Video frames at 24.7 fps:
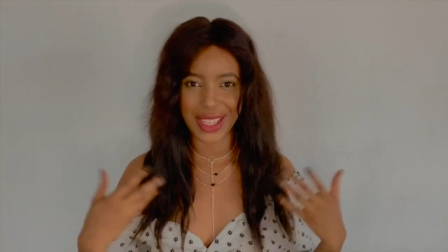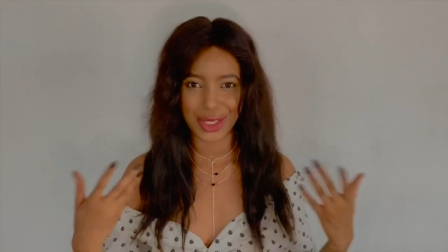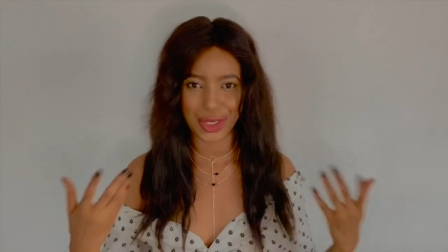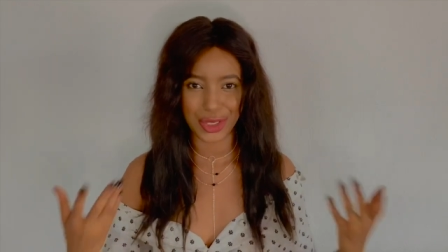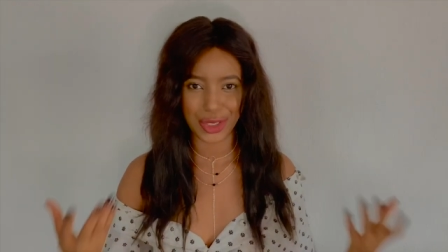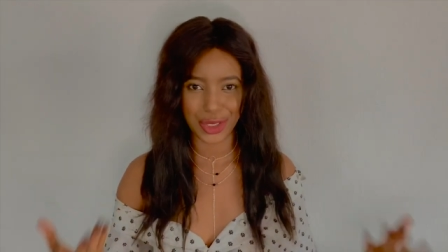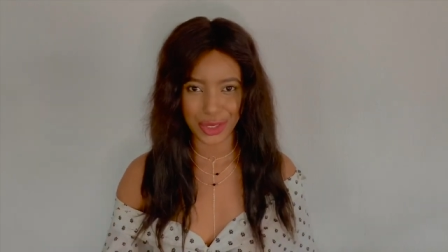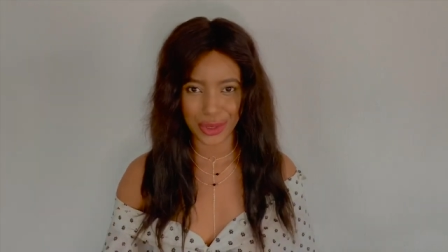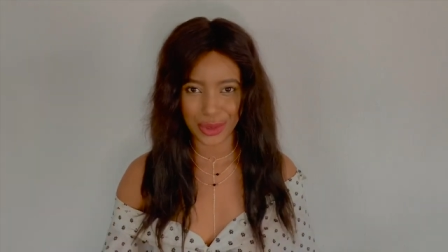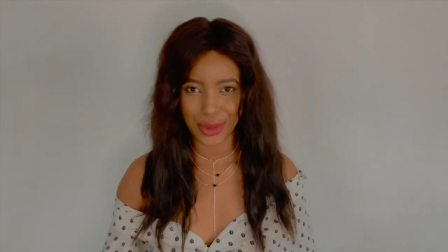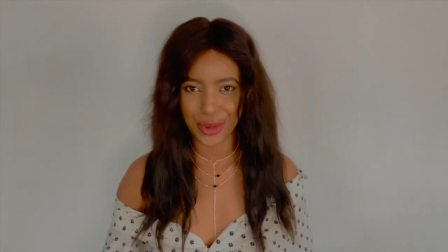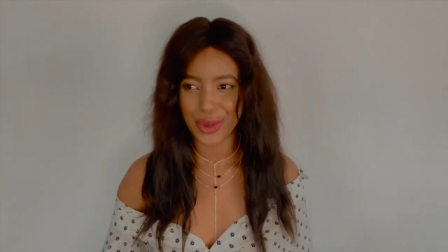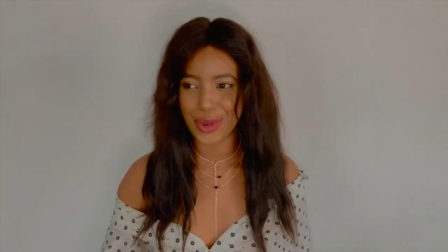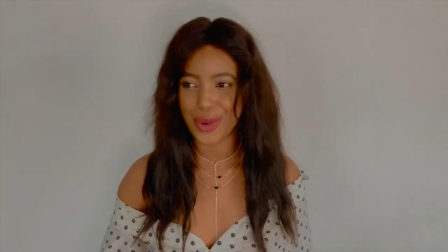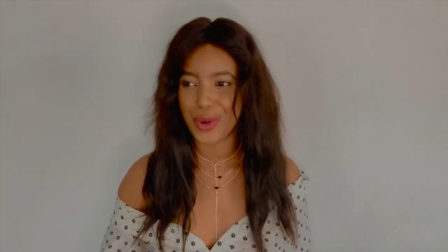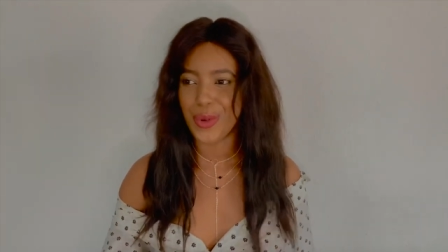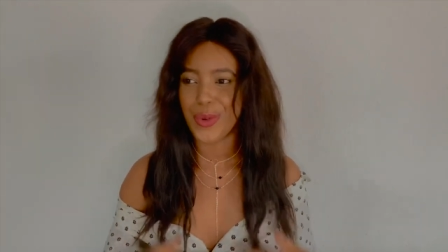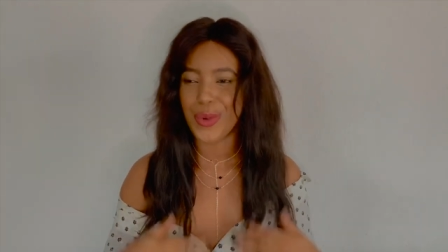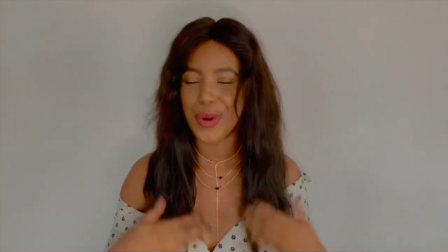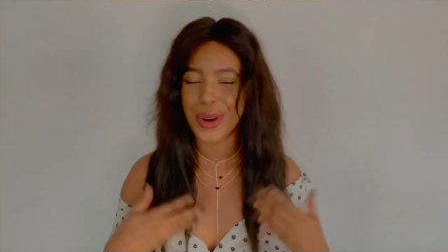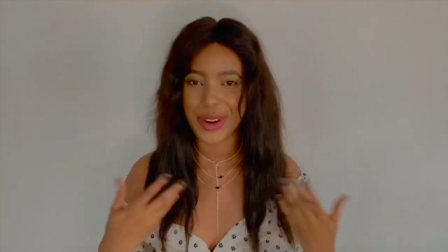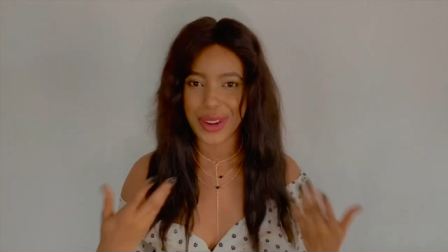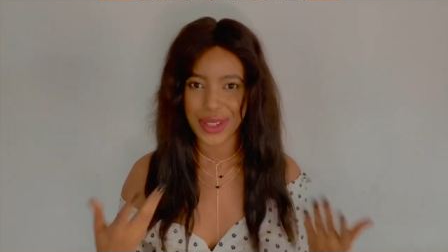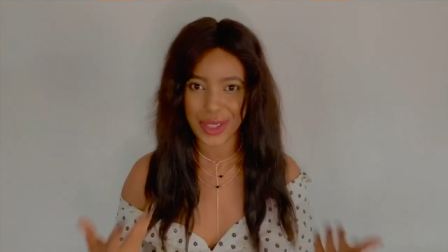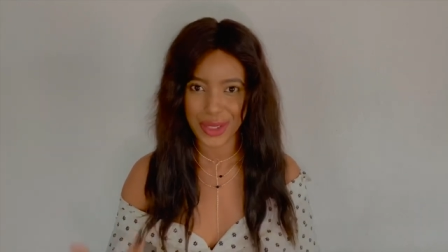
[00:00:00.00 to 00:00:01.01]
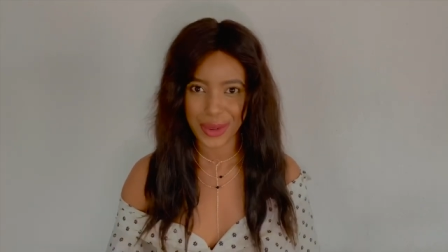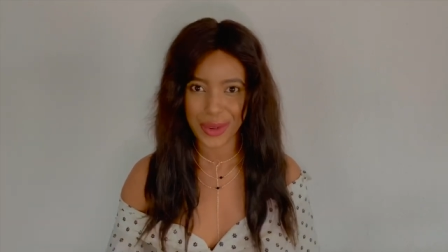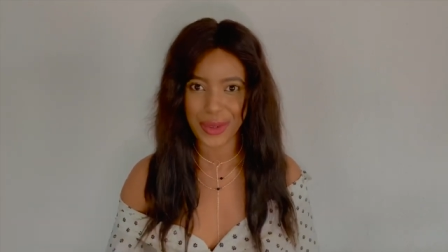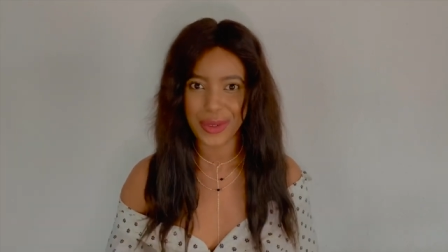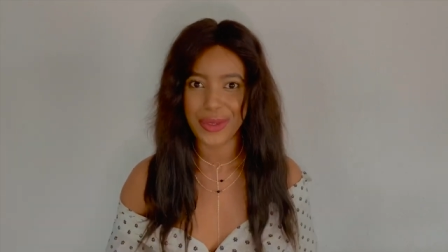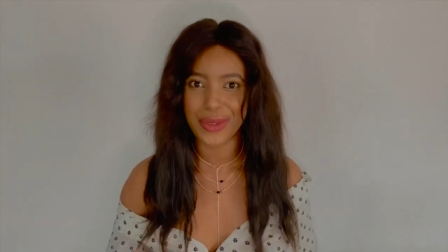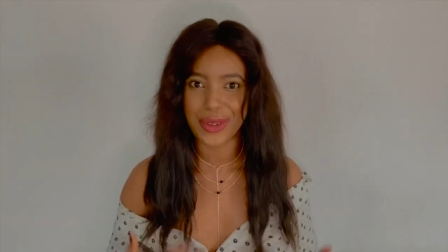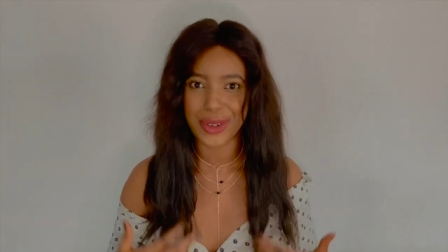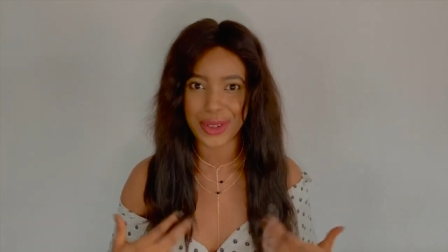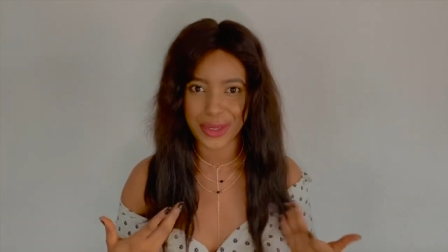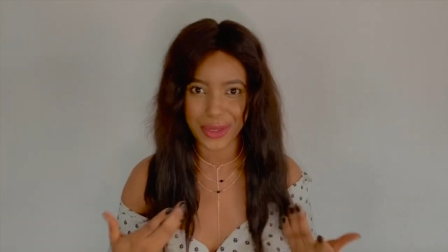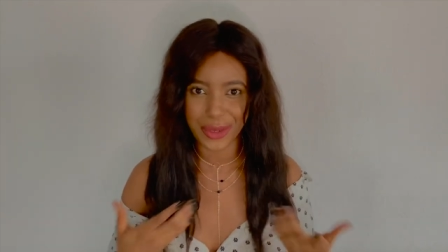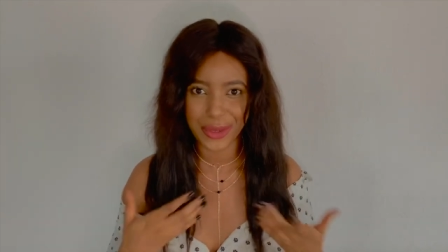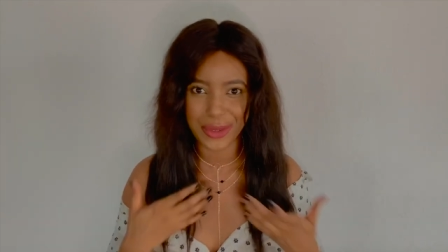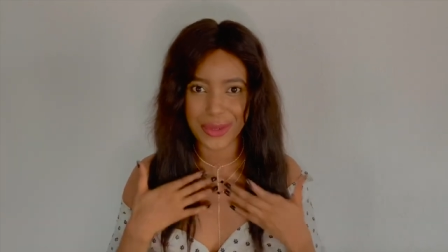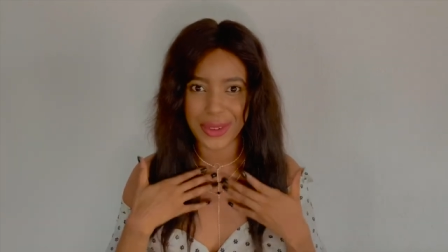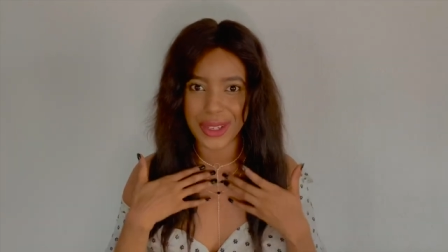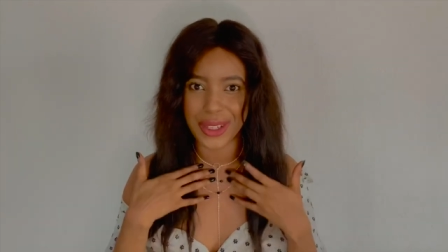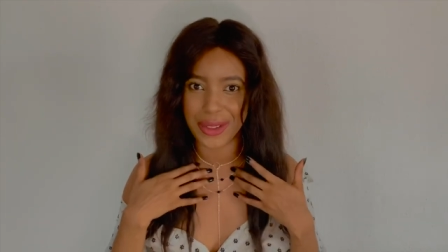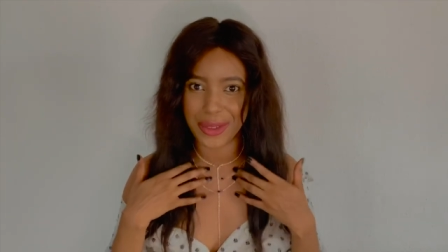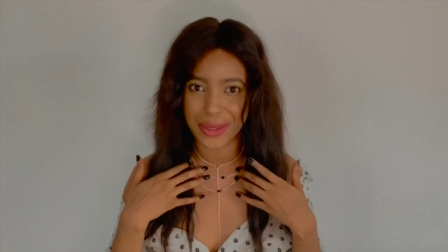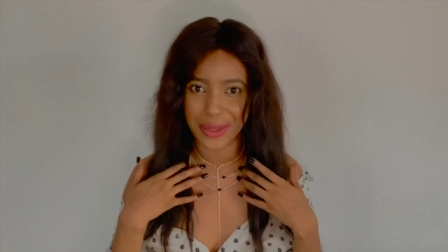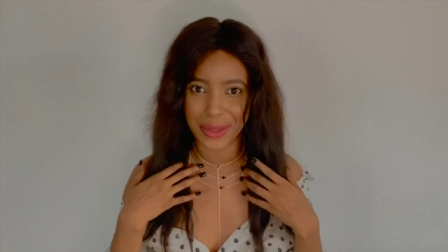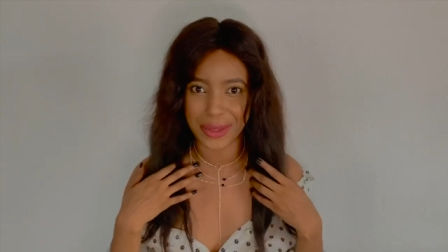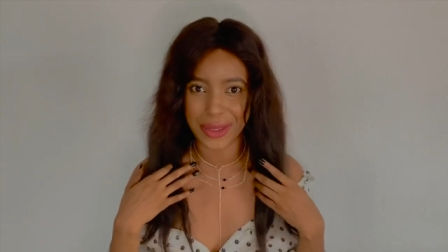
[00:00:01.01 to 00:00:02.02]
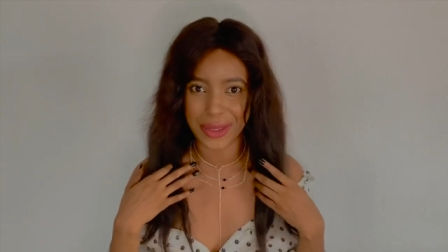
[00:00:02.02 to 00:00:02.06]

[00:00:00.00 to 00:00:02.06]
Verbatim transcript: shoe. You're wearing it over and over and over